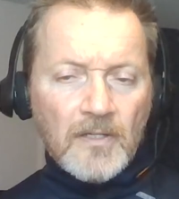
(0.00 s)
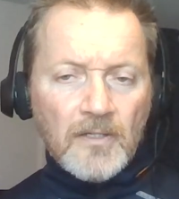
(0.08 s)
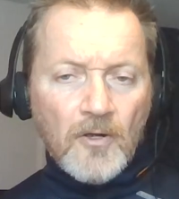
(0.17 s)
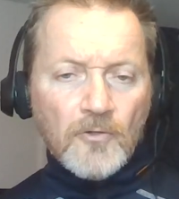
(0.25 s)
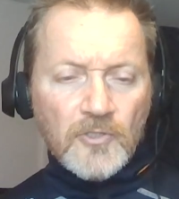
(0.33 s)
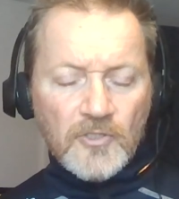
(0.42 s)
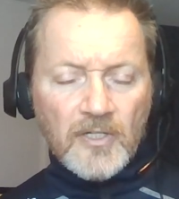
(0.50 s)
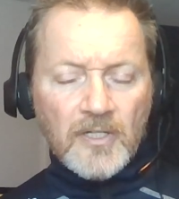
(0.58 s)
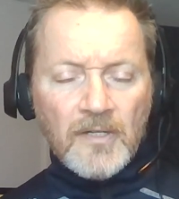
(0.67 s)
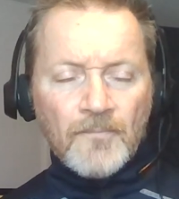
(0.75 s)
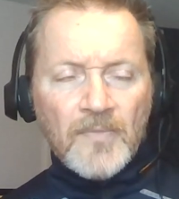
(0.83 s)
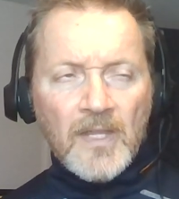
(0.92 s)
Ostojic,
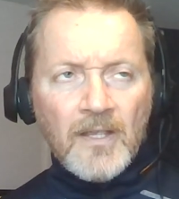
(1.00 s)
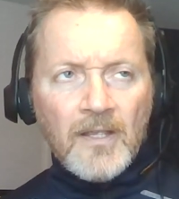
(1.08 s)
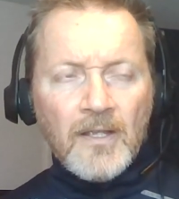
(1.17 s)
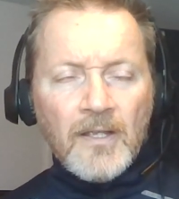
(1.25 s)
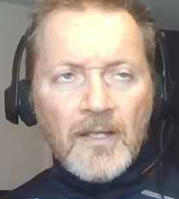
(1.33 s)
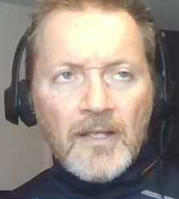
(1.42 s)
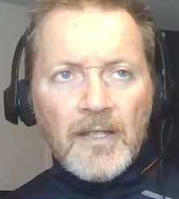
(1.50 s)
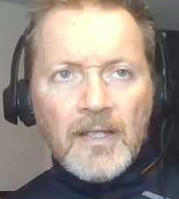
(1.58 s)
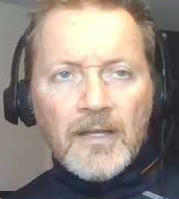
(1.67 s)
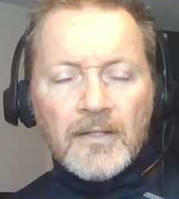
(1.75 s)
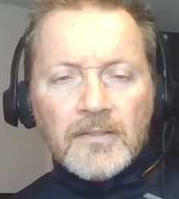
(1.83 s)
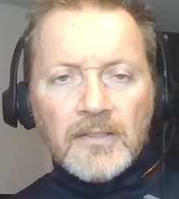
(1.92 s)

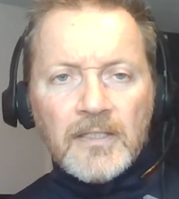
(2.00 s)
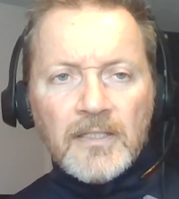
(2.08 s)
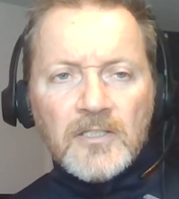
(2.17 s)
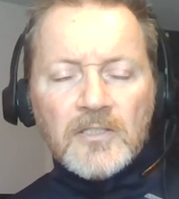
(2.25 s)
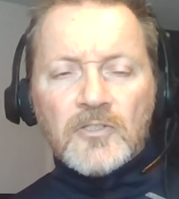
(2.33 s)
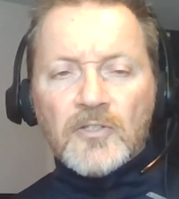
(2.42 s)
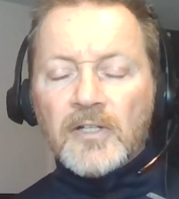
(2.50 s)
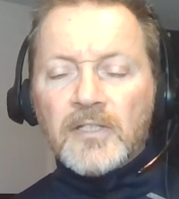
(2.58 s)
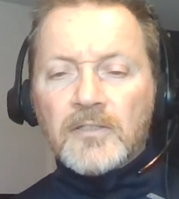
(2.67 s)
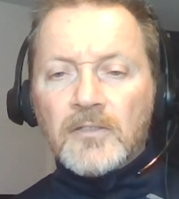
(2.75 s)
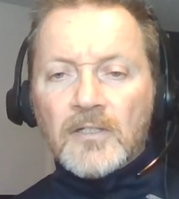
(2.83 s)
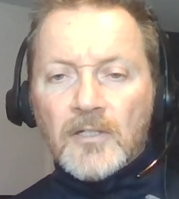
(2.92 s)
and he's
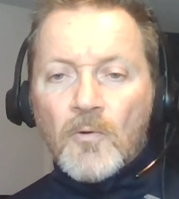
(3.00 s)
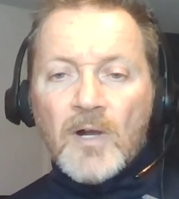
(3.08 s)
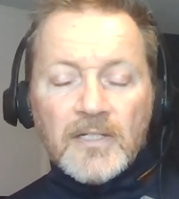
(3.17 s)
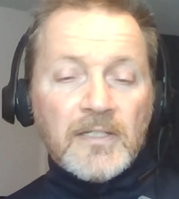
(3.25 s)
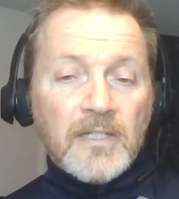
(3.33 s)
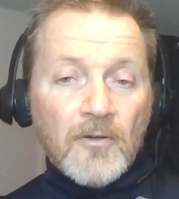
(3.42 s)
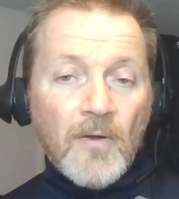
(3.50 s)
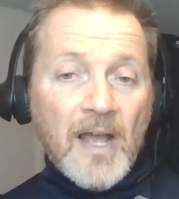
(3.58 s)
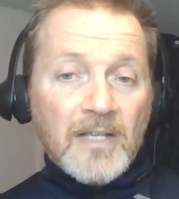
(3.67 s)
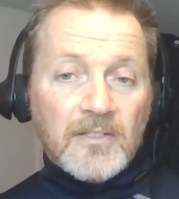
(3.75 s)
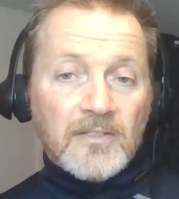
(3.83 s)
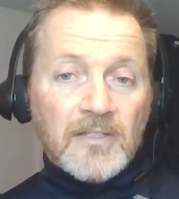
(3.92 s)
studied uh, guanidino
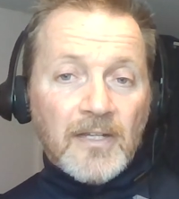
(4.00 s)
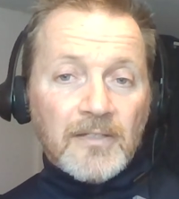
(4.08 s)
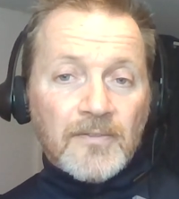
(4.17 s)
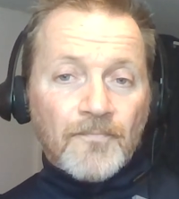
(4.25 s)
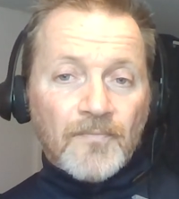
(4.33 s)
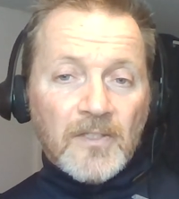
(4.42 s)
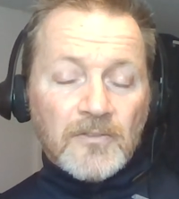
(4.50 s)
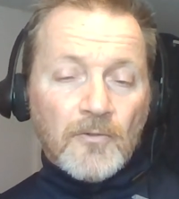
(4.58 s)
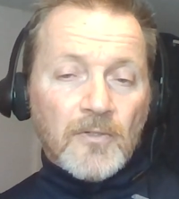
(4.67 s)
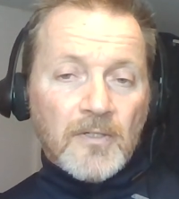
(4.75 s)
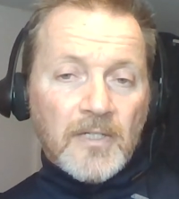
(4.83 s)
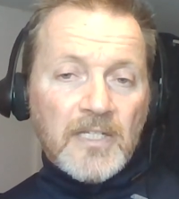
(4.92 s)
acetate. So,
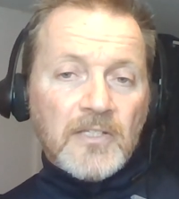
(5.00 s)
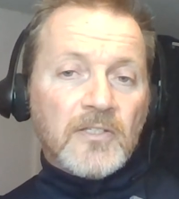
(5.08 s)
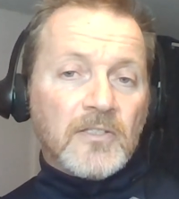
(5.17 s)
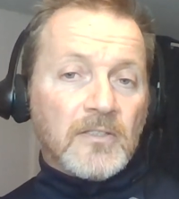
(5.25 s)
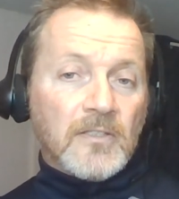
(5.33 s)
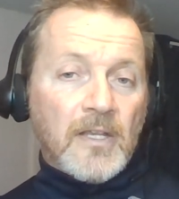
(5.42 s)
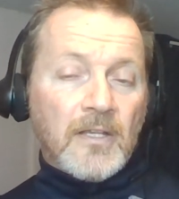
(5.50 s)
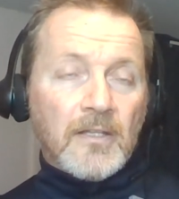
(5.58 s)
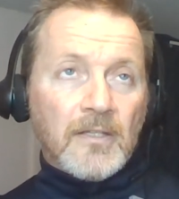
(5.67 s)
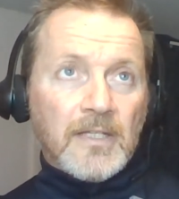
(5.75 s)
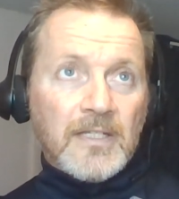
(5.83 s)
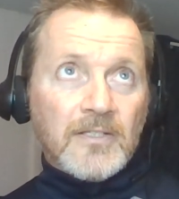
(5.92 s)
uh, he's
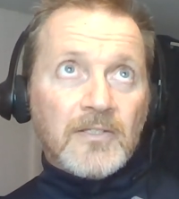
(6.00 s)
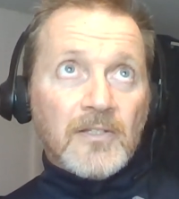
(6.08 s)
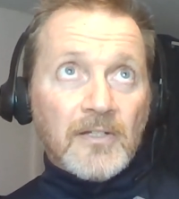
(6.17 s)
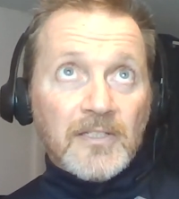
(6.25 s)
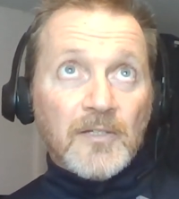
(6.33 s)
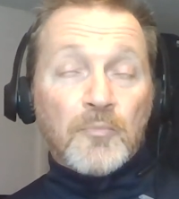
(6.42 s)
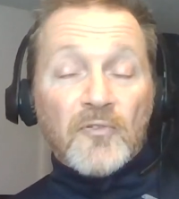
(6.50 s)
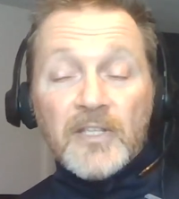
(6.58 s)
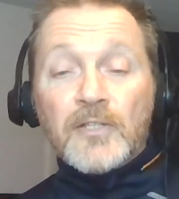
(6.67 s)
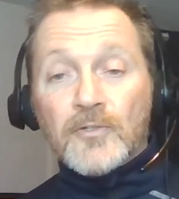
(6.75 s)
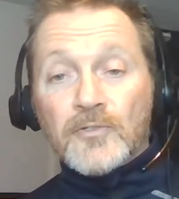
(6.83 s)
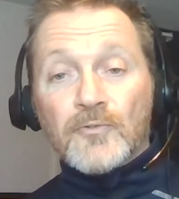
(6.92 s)
he's studied a
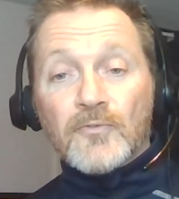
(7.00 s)
precursor of